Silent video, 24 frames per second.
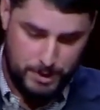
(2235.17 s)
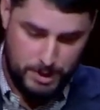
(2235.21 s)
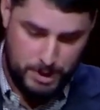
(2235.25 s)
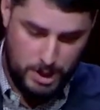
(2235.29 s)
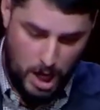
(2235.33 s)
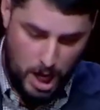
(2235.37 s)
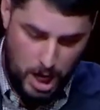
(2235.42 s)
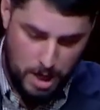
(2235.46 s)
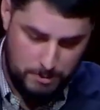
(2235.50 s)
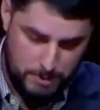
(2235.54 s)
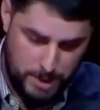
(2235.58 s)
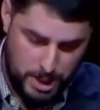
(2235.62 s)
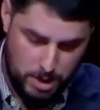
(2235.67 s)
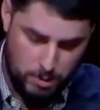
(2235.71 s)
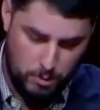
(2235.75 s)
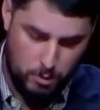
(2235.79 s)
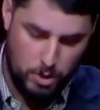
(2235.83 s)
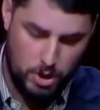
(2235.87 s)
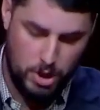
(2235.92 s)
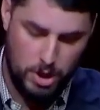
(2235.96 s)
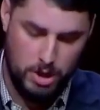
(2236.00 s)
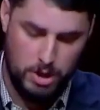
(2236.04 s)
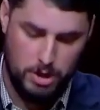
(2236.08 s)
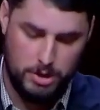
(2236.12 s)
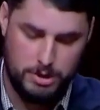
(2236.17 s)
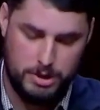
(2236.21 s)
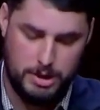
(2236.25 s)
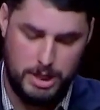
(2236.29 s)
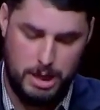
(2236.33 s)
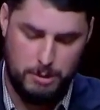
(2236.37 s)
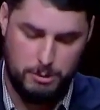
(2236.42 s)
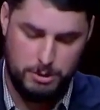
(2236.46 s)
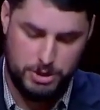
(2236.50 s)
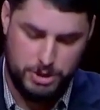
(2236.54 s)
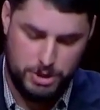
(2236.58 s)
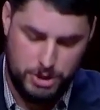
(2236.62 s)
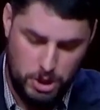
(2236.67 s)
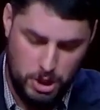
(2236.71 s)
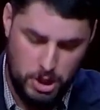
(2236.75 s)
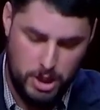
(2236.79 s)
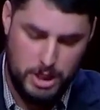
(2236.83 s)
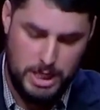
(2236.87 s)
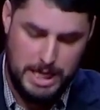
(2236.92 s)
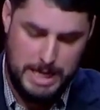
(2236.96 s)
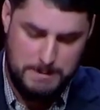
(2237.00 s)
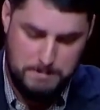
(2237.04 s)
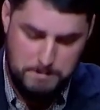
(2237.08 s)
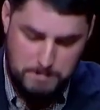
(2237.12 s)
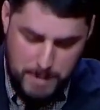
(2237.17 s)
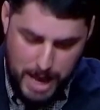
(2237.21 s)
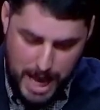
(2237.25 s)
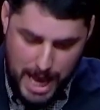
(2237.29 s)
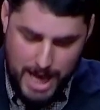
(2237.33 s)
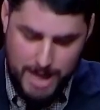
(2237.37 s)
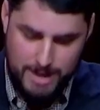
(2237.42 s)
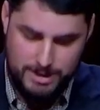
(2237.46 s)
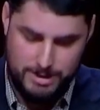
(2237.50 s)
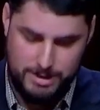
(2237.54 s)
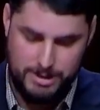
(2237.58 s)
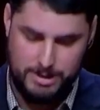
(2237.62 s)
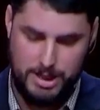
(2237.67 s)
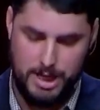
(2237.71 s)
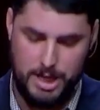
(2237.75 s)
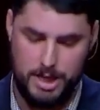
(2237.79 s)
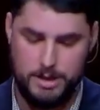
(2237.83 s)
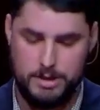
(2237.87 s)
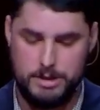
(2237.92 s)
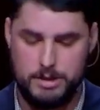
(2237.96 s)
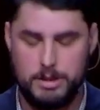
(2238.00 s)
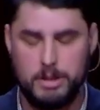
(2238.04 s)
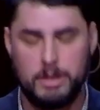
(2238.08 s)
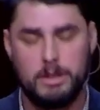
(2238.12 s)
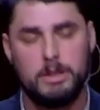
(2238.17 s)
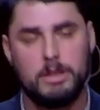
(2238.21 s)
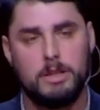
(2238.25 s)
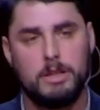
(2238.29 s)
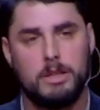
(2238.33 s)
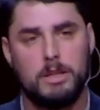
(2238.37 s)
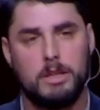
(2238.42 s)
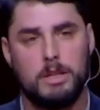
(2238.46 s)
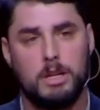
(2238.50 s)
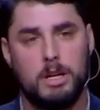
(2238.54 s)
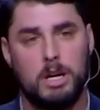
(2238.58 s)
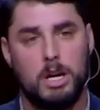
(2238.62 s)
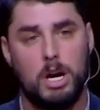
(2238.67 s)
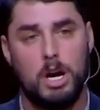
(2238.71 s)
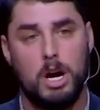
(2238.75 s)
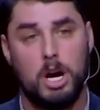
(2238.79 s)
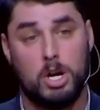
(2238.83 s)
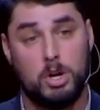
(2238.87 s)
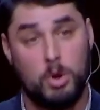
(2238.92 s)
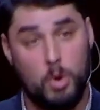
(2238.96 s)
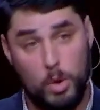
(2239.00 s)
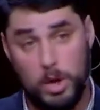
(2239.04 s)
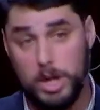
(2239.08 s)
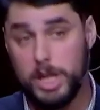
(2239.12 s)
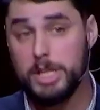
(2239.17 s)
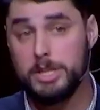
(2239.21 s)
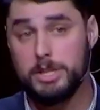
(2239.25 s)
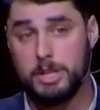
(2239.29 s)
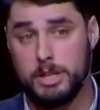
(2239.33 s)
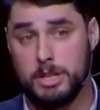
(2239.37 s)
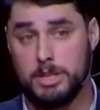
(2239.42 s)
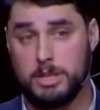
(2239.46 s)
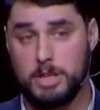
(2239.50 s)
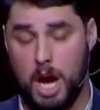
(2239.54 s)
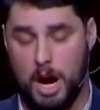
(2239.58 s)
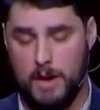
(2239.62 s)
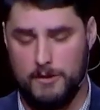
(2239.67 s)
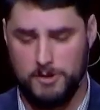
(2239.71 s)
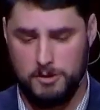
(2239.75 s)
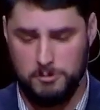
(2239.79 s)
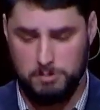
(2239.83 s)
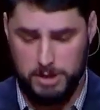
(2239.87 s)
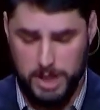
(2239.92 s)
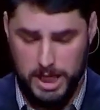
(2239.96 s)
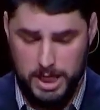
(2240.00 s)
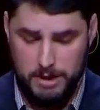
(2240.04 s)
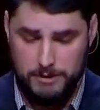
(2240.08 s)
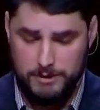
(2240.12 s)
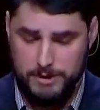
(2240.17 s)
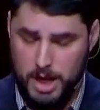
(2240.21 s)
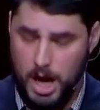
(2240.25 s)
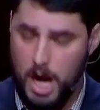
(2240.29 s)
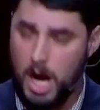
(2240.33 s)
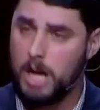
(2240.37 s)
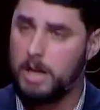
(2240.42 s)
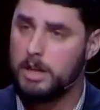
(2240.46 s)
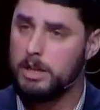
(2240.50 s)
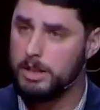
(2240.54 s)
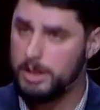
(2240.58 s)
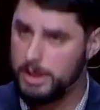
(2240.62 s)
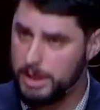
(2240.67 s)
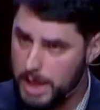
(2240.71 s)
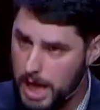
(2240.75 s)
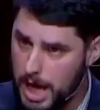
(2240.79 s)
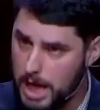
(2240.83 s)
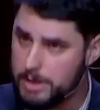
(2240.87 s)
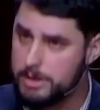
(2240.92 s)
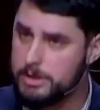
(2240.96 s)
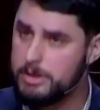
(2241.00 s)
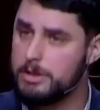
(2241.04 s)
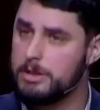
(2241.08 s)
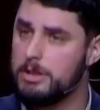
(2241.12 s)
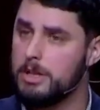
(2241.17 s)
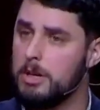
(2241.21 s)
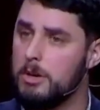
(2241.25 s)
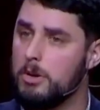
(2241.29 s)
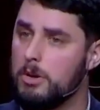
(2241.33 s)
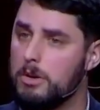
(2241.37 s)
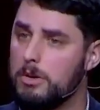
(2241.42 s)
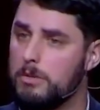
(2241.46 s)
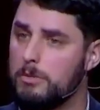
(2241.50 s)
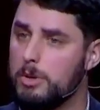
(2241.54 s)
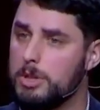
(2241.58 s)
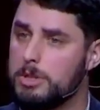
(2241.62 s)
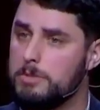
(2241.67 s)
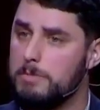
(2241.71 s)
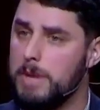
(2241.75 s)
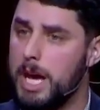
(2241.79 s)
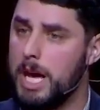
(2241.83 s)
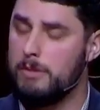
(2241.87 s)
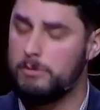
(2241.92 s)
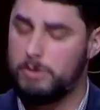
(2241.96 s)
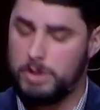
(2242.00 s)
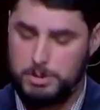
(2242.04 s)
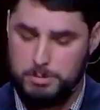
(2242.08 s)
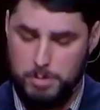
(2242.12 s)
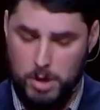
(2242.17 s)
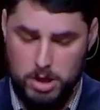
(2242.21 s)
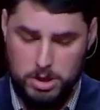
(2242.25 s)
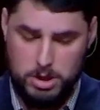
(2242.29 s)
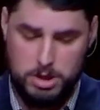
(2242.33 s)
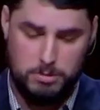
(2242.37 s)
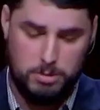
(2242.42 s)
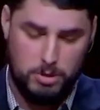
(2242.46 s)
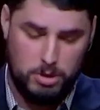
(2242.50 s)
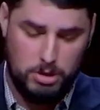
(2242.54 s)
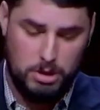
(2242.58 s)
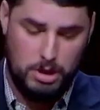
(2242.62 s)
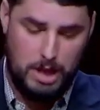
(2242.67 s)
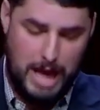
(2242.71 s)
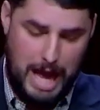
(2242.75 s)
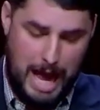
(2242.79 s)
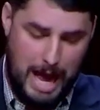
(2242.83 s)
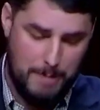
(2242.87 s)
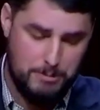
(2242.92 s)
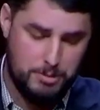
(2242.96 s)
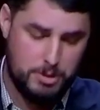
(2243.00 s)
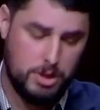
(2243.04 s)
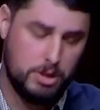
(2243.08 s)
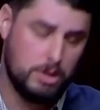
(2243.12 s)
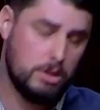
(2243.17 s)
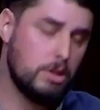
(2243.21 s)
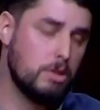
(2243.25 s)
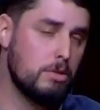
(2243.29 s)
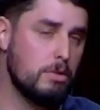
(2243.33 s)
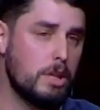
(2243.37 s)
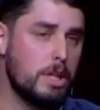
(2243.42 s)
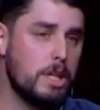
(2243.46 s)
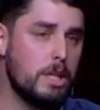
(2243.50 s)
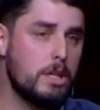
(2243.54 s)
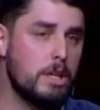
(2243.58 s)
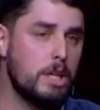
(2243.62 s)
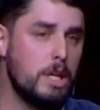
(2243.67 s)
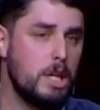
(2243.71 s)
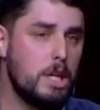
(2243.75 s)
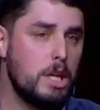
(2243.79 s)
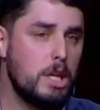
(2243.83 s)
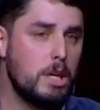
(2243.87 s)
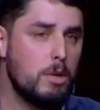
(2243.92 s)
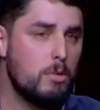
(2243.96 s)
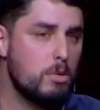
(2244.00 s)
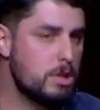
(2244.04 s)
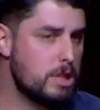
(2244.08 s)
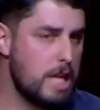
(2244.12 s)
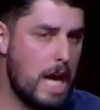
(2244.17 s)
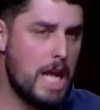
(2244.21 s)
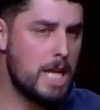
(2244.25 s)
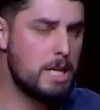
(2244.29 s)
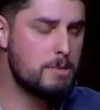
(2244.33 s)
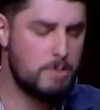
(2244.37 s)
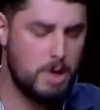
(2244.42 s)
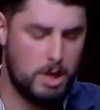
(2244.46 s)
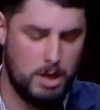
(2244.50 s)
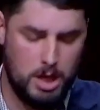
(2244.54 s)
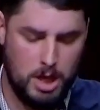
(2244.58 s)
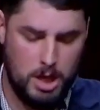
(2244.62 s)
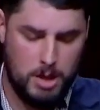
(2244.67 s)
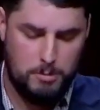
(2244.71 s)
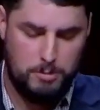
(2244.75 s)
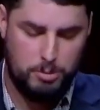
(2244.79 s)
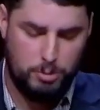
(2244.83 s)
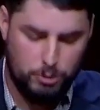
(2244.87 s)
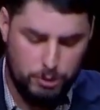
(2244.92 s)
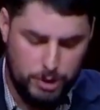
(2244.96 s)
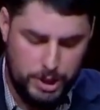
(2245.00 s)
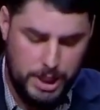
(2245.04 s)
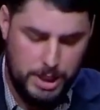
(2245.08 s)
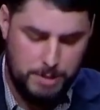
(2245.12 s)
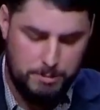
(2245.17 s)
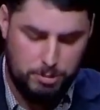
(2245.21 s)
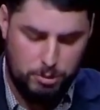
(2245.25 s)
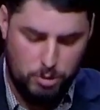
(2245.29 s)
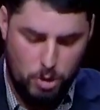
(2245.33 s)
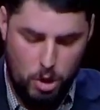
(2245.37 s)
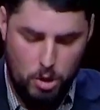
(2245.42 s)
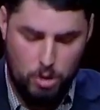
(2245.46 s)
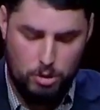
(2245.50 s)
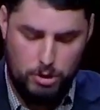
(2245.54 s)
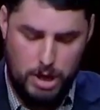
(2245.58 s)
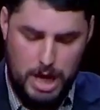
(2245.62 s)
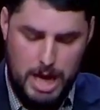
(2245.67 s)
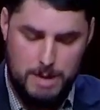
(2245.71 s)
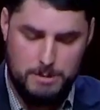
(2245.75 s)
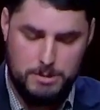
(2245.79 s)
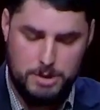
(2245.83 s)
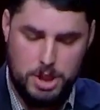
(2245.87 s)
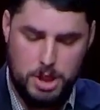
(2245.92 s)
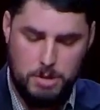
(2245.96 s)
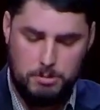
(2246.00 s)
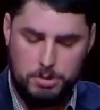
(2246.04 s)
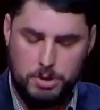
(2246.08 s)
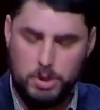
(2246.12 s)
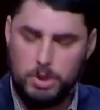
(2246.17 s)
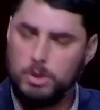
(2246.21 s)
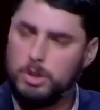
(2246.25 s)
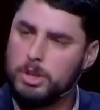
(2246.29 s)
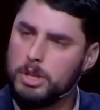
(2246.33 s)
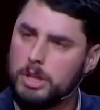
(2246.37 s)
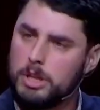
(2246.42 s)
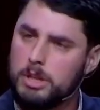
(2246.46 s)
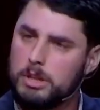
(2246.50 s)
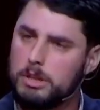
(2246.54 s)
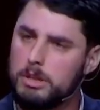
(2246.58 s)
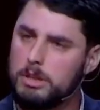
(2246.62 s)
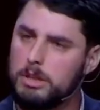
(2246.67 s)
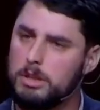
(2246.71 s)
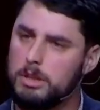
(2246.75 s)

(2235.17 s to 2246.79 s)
God made a world that was good and man sinned. According to the sovereign plan of God, yes. Was man responsible? Absolutely. Was Adam a pre programmed computer?